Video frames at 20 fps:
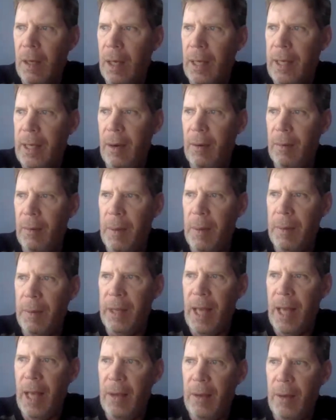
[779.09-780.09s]
I can't remember
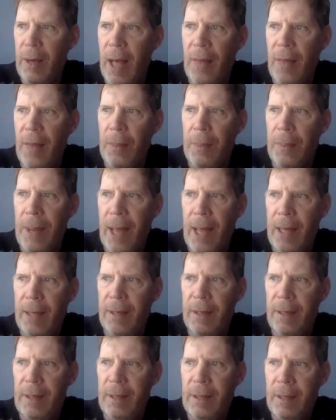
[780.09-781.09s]
the guy who got the
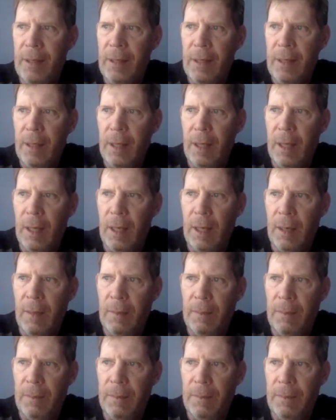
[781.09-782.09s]
patent
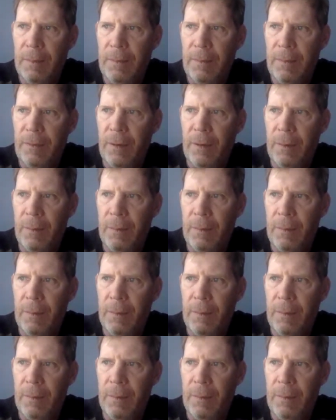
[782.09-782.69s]
um, from